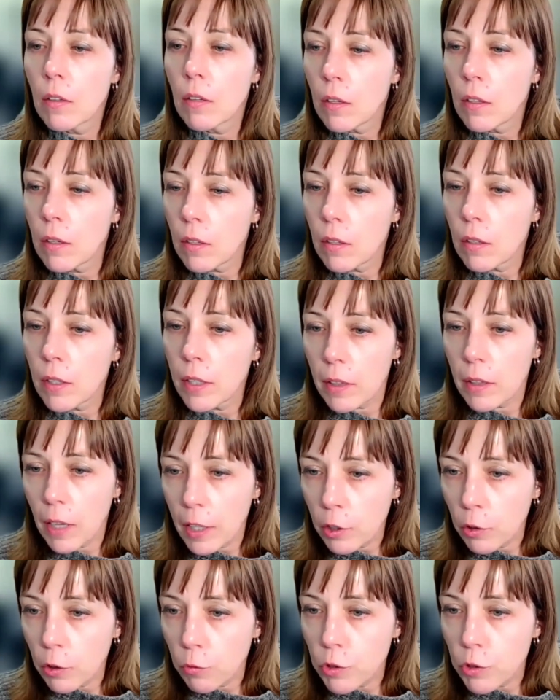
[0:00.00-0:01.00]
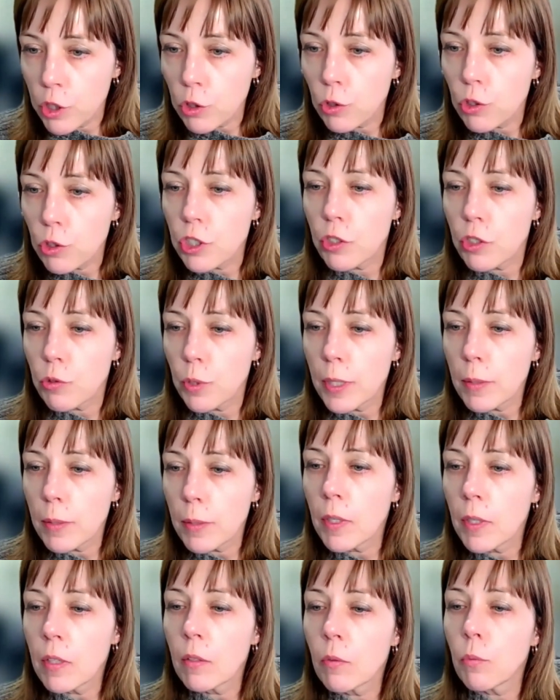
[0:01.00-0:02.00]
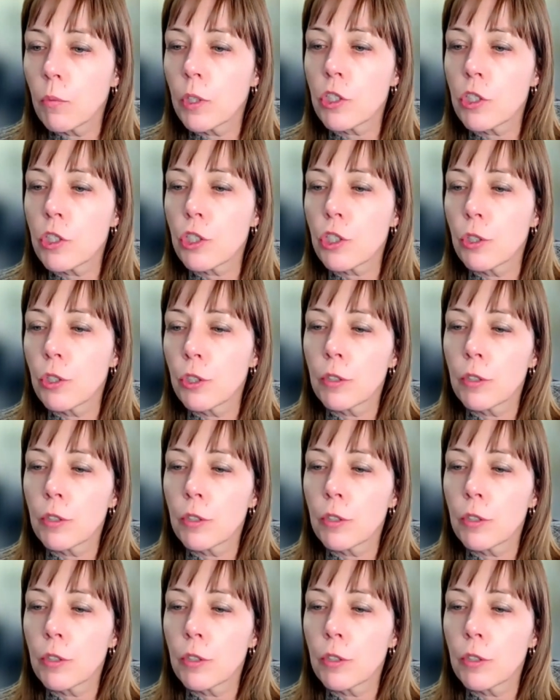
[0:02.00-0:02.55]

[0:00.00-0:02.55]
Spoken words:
and lack of research and treatment, which